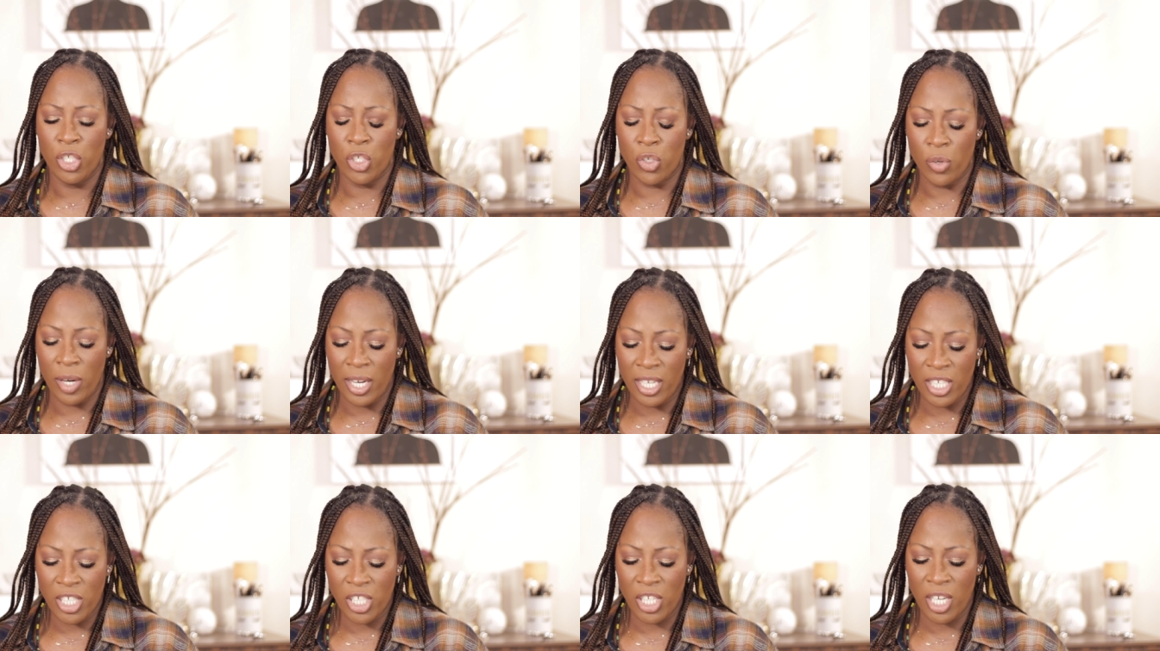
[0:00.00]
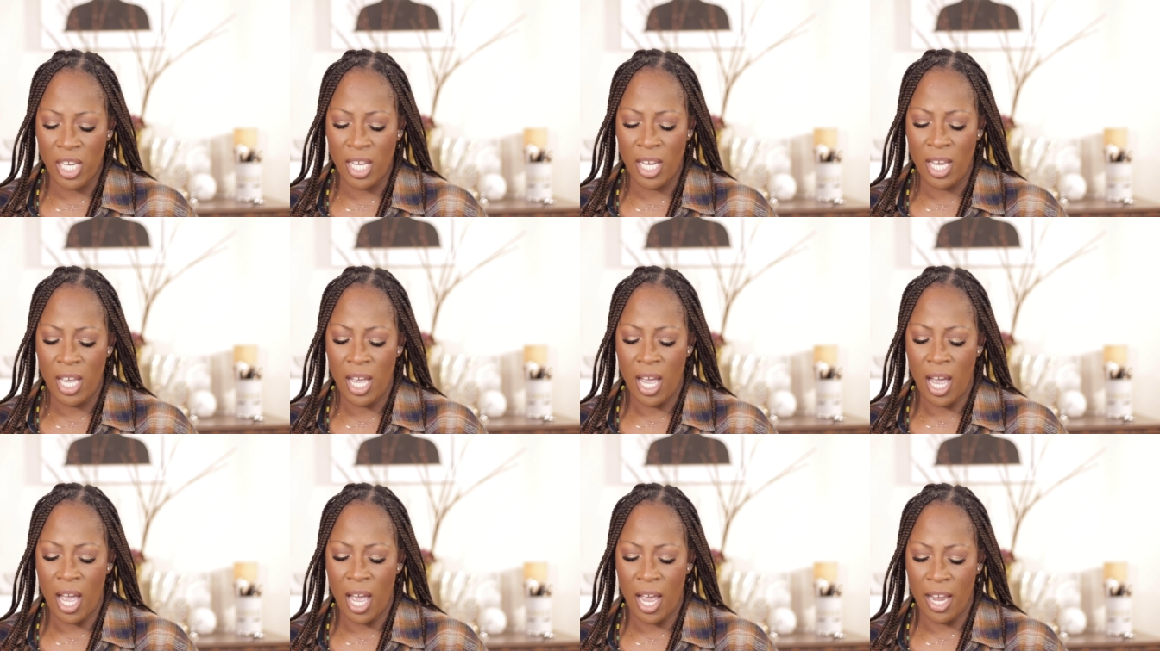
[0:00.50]
drenching
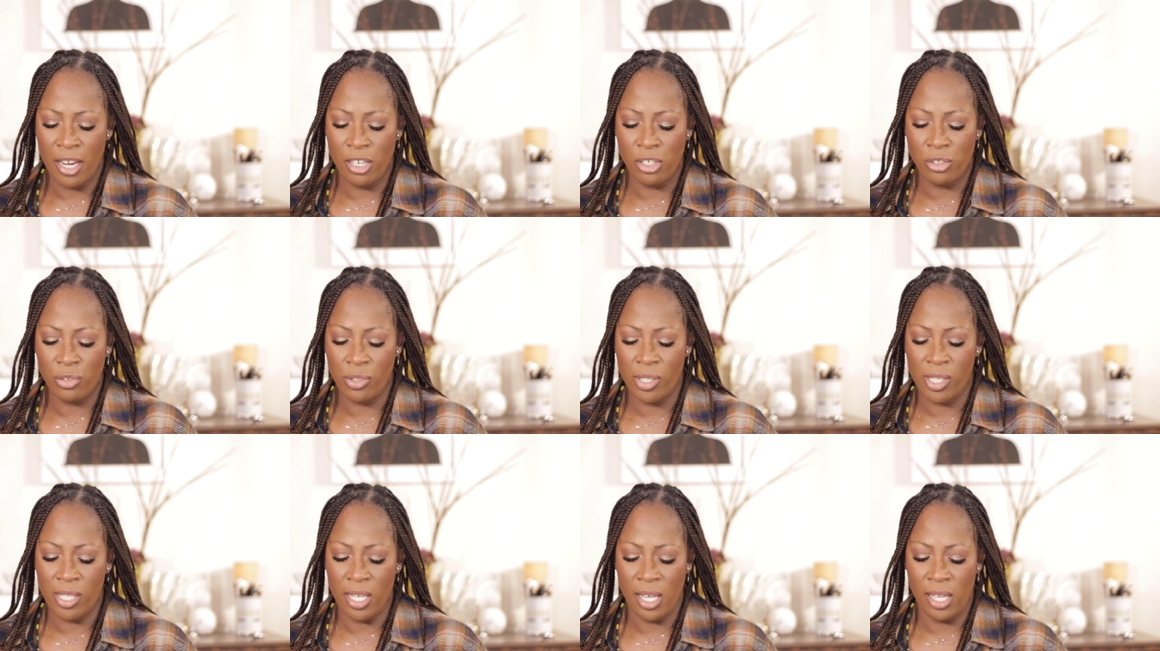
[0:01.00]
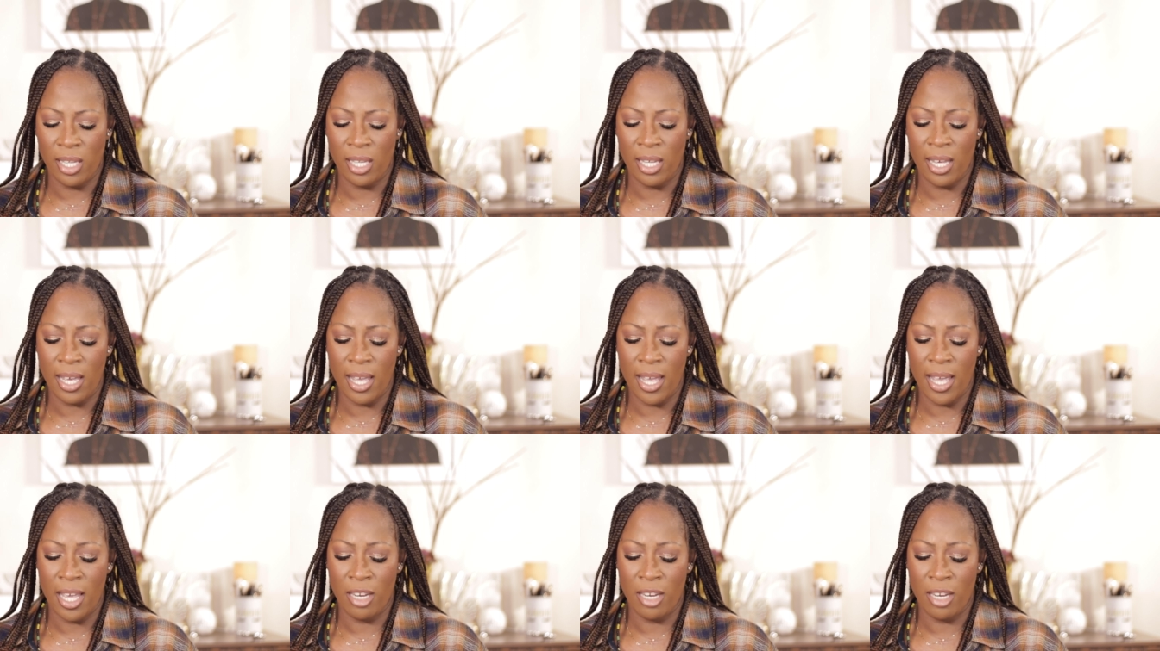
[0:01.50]
hydrocella,